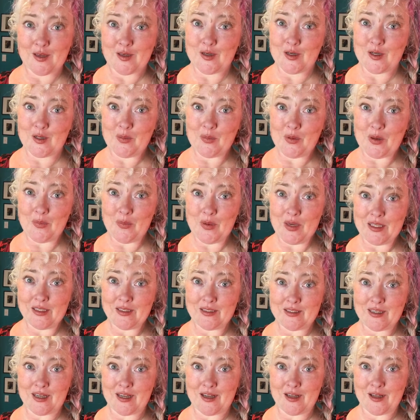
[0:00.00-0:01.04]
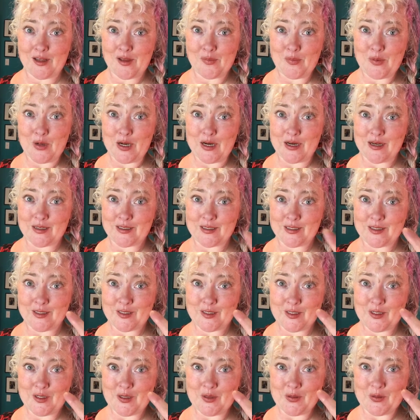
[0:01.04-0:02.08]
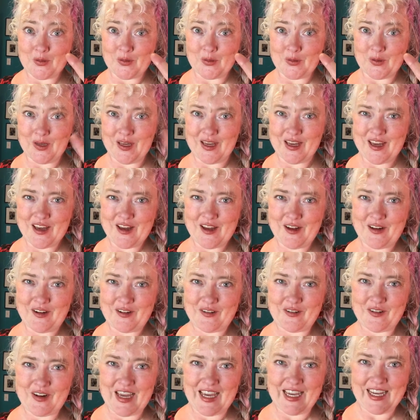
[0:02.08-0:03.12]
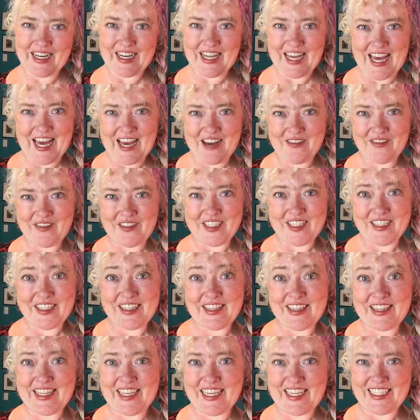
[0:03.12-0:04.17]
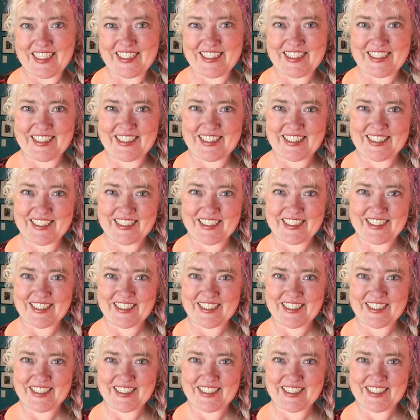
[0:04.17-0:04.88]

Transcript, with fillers: Goodwill Bins Haul Part 2, right after this.